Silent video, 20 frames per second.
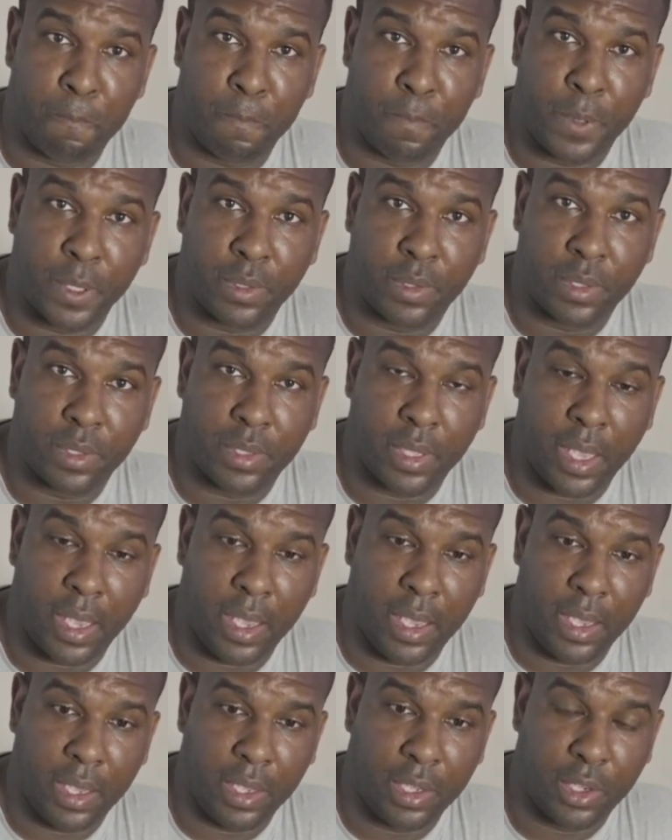This is
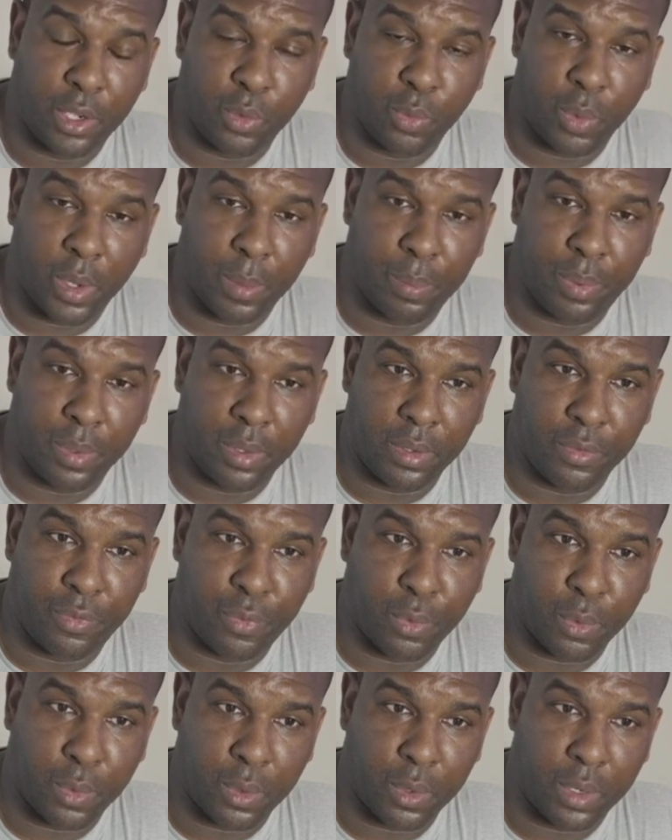a good weapon
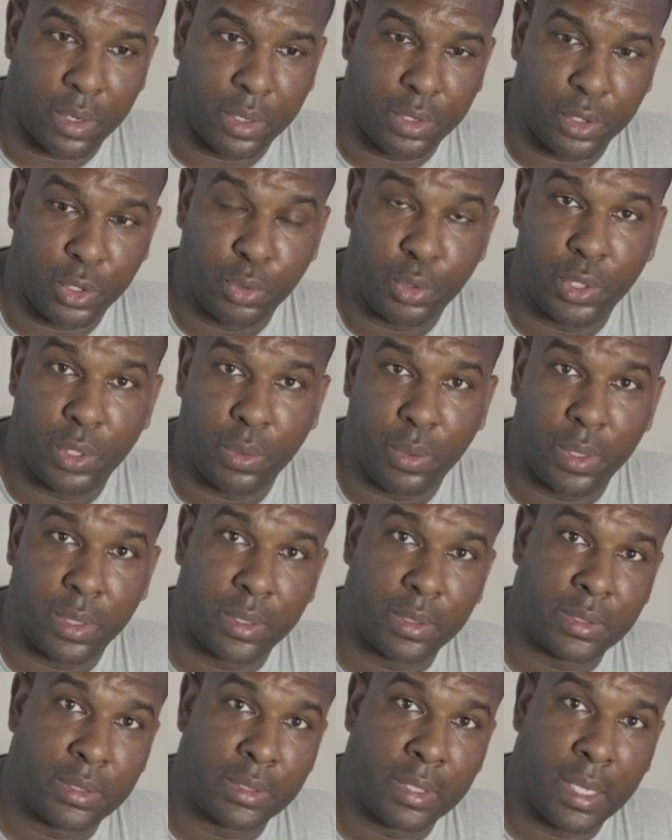for new
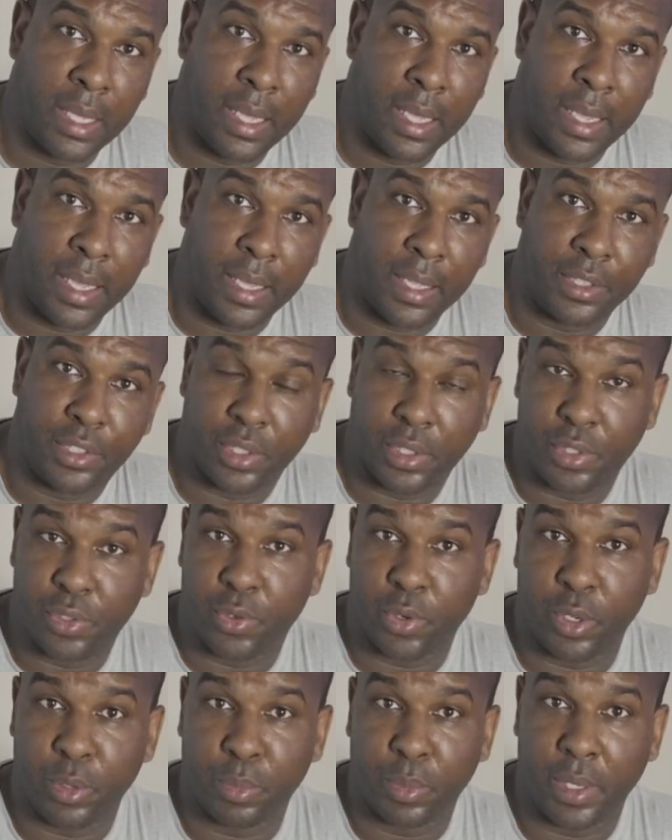shooters. It's
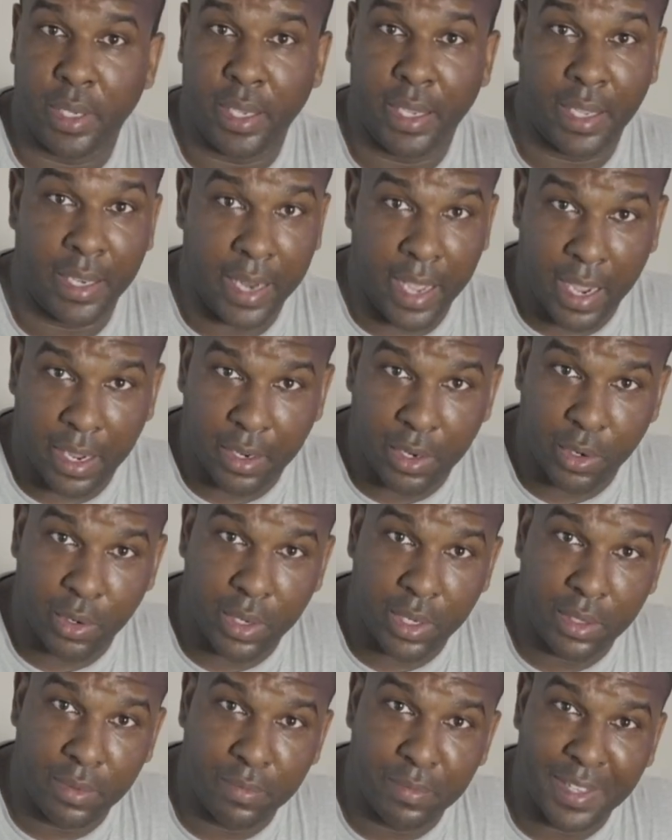extremely
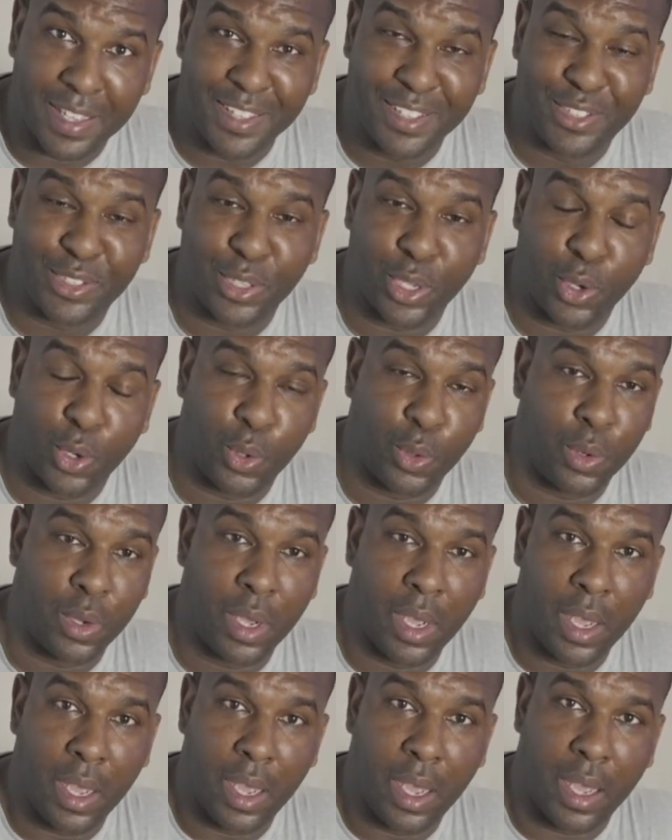inaccurate, so
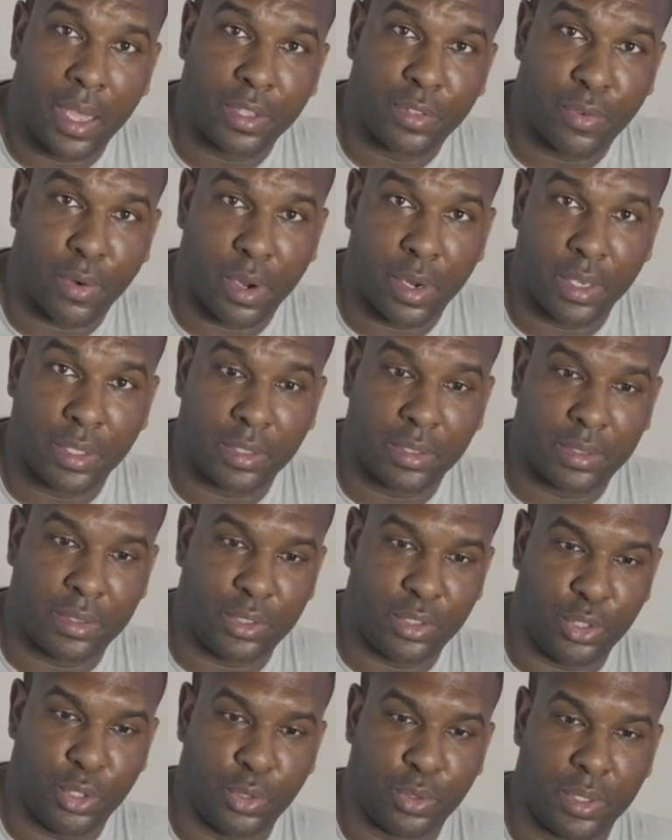as far as
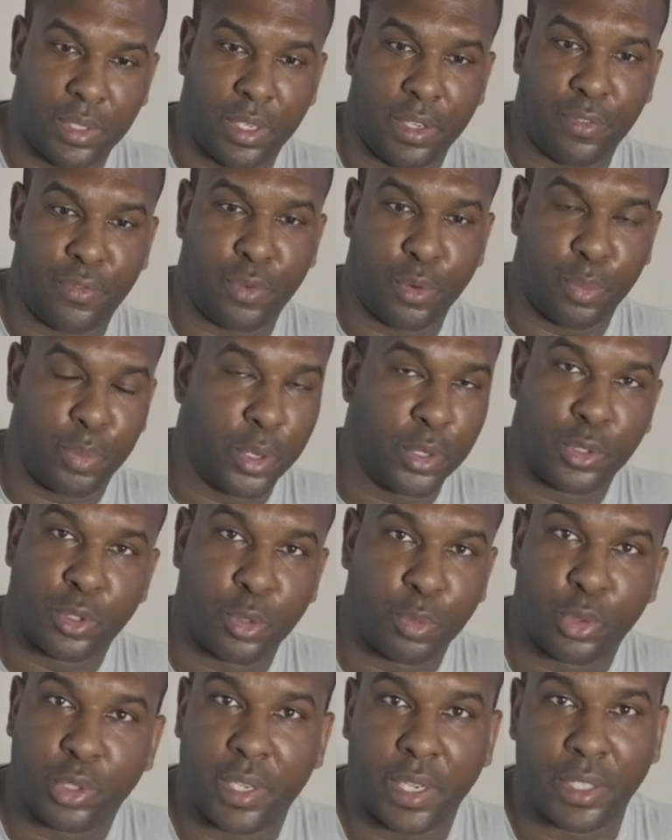using it for
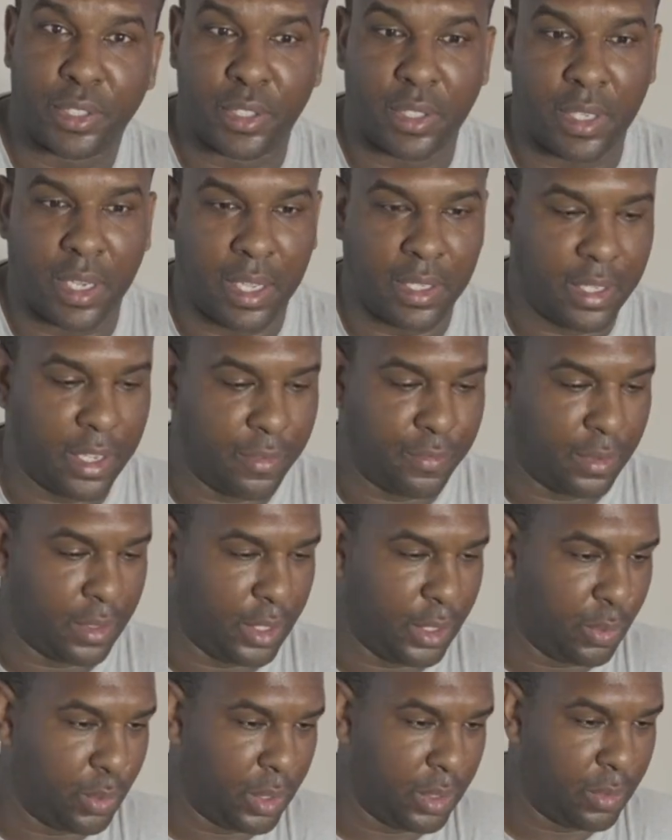personal protection, I
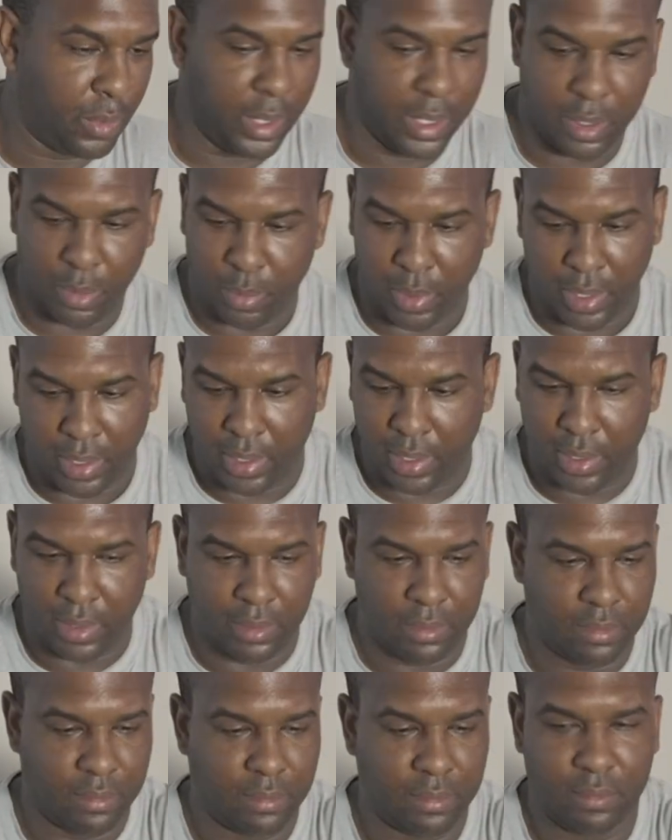definitely wouldn't recommend it.
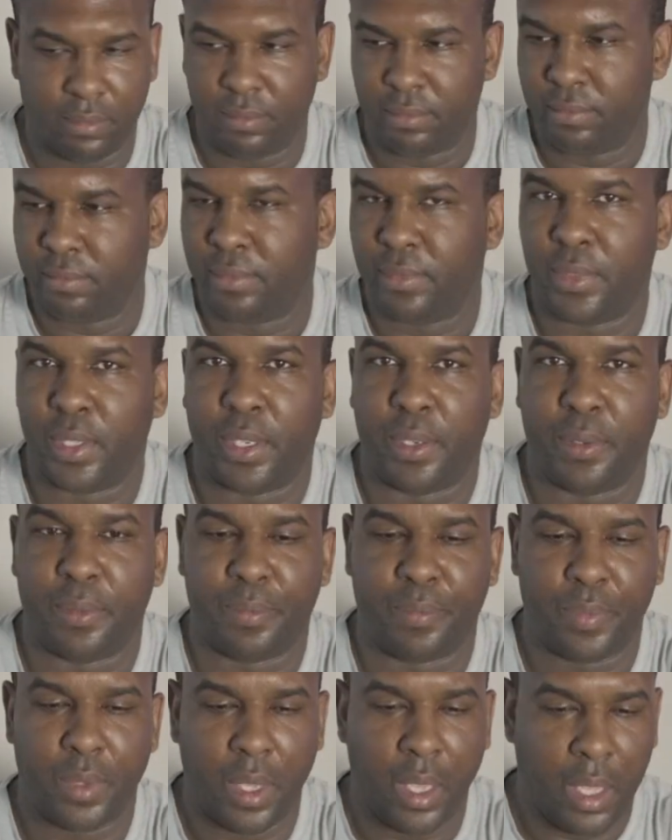
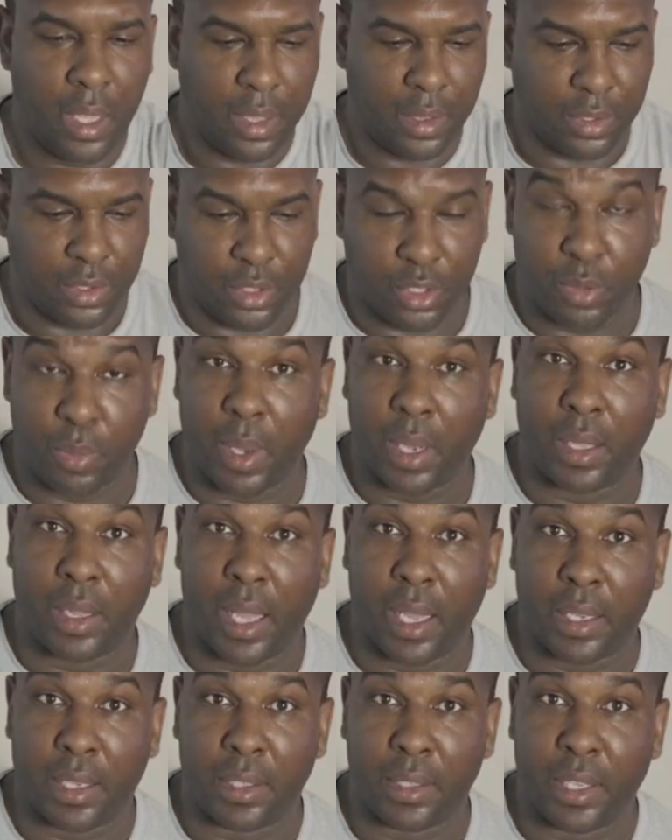This is my
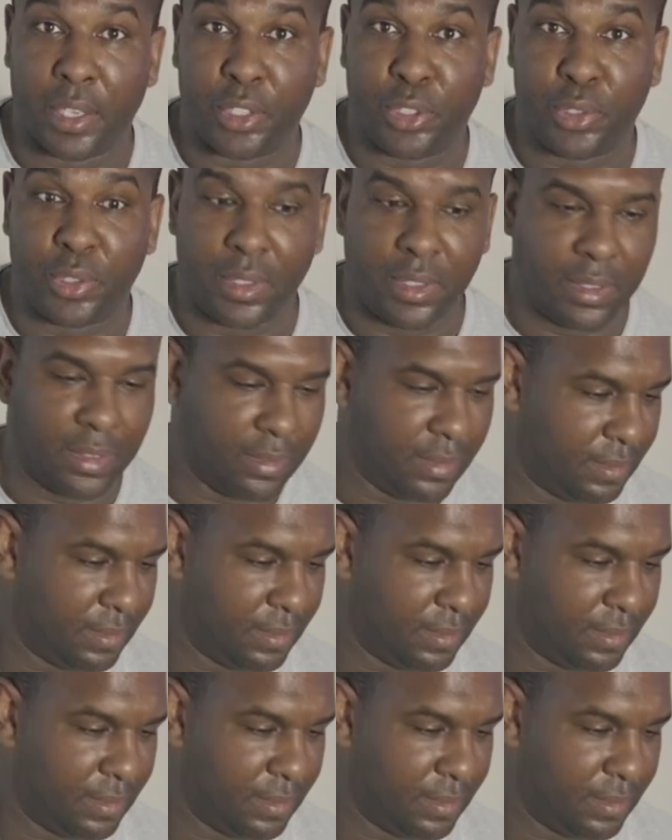Glock collection.